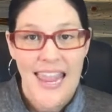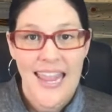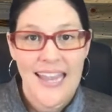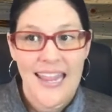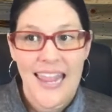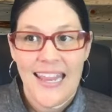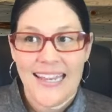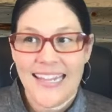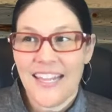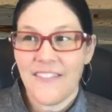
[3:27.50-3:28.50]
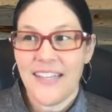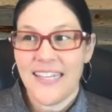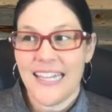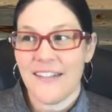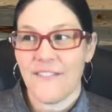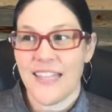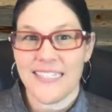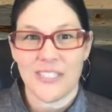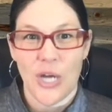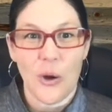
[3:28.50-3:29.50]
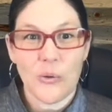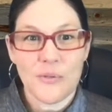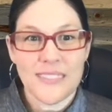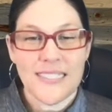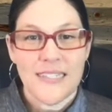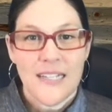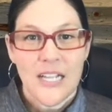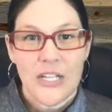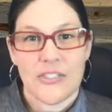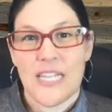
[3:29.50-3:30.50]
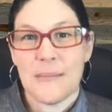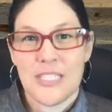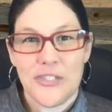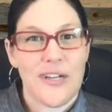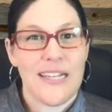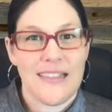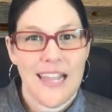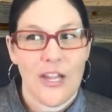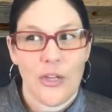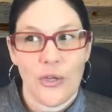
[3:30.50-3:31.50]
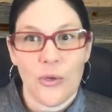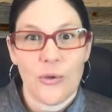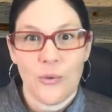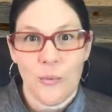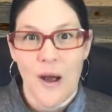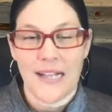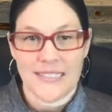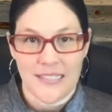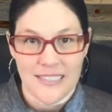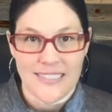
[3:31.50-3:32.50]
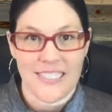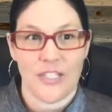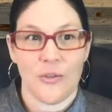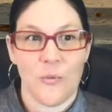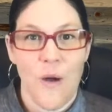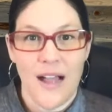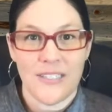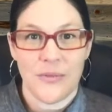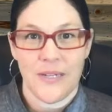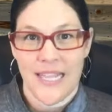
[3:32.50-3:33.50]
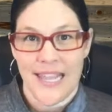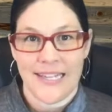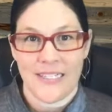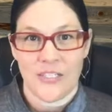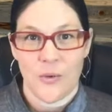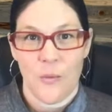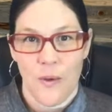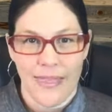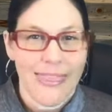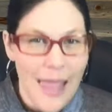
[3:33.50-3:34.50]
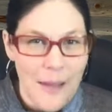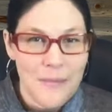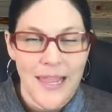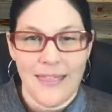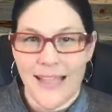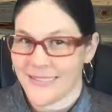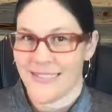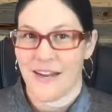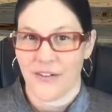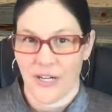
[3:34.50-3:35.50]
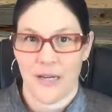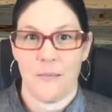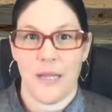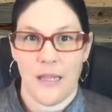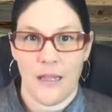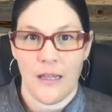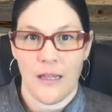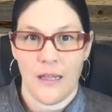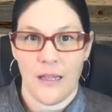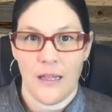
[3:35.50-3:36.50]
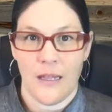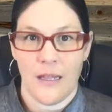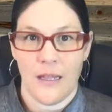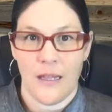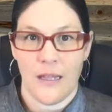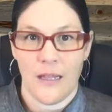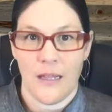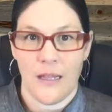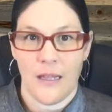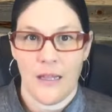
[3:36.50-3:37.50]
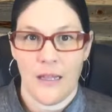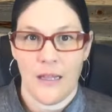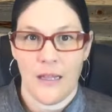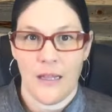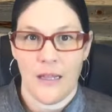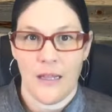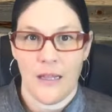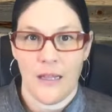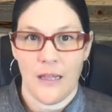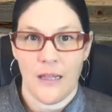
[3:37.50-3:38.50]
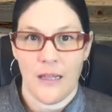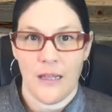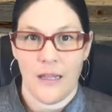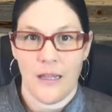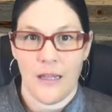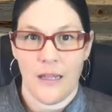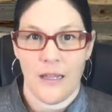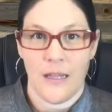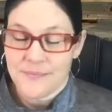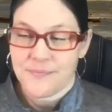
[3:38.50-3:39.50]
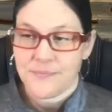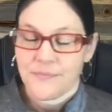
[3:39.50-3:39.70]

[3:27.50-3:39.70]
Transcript: And even if they don't, you're demonstrating that you want to listen, you want to engage with them, and that's never going to be a bad thing for you. Okay. Number three,